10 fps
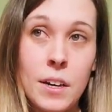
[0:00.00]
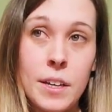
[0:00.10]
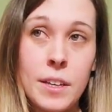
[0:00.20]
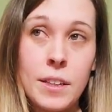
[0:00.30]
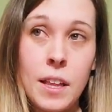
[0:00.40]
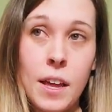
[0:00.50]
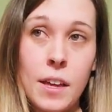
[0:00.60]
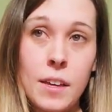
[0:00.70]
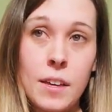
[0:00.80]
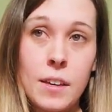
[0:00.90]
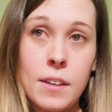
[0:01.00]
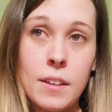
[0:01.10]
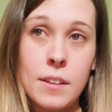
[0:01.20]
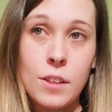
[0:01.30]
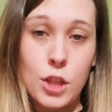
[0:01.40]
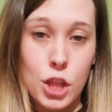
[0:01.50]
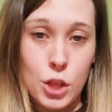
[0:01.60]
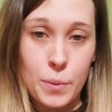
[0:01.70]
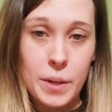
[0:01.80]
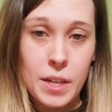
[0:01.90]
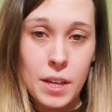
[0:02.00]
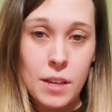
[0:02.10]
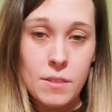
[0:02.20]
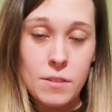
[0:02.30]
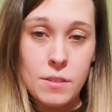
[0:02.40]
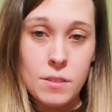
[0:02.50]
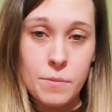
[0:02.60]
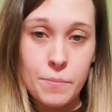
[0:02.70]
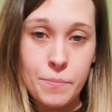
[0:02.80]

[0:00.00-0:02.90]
In like 3 days.